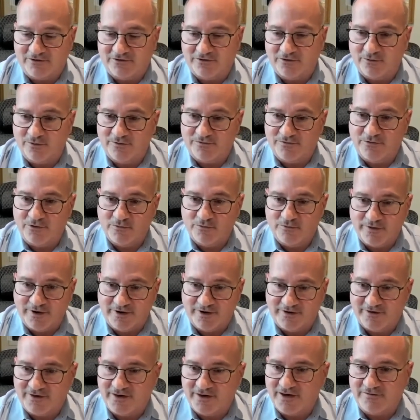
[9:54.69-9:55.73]
So if you
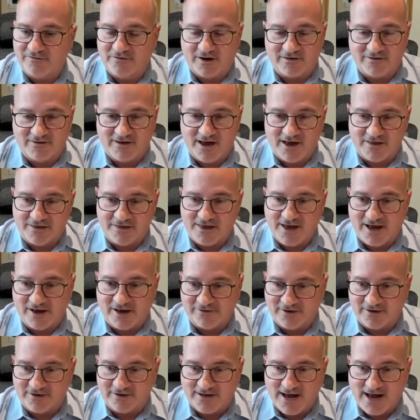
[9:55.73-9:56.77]
received a
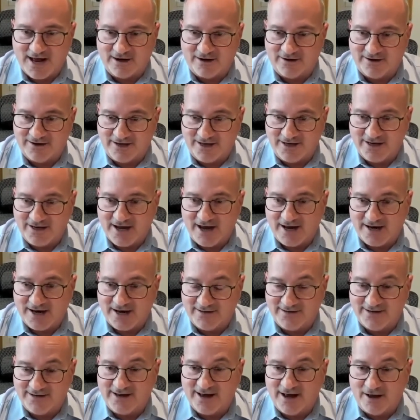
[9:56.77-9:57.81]
$10,000
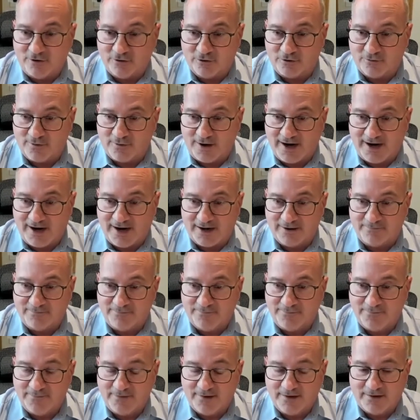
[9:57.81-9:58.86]
EIDL grant,
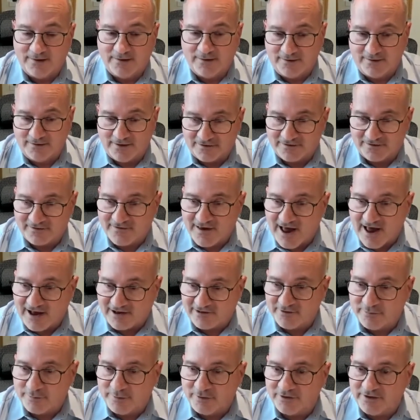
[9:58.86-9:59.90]
that's
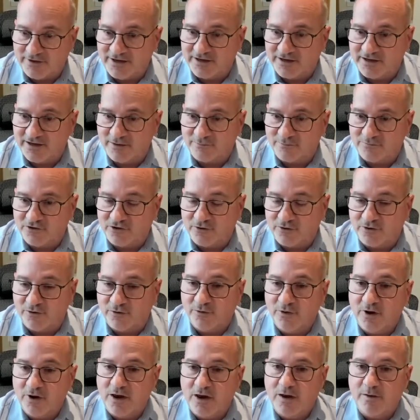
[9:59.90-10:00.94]
taxable income to you,
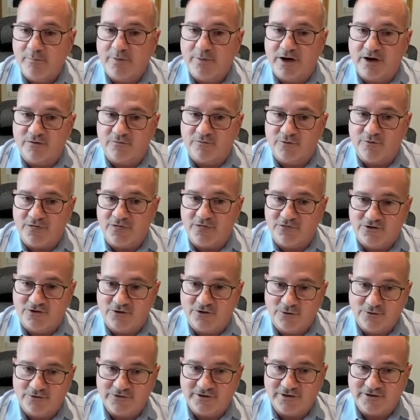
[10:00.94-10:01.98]
but it
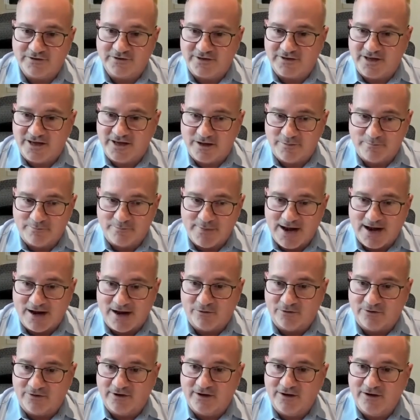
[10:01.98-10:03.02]
reduces the amount